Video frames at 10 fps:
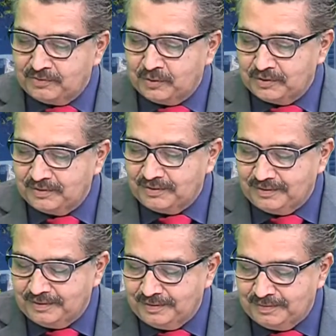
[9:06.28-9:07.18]
course
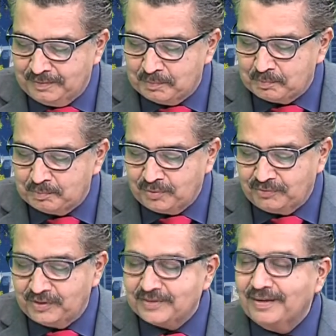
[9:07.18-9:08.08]

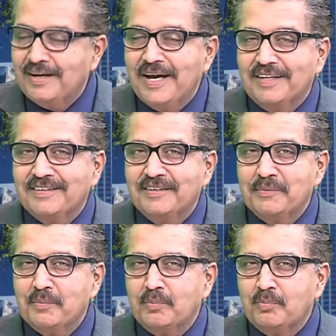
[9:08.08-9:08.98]
professionally active,